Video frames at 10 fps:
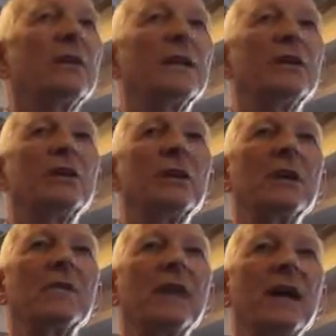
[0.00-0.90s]
then you
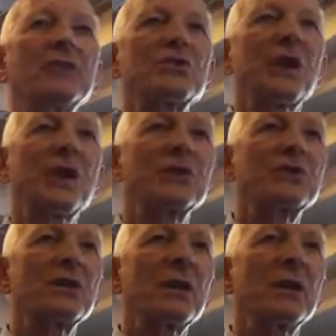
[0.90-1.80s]
give that
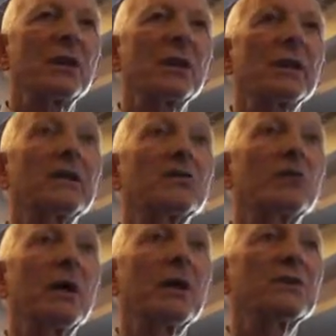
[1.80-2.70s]
child's share in
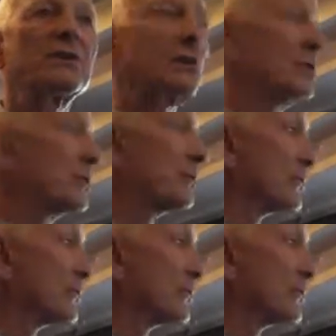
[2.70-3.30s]
trust to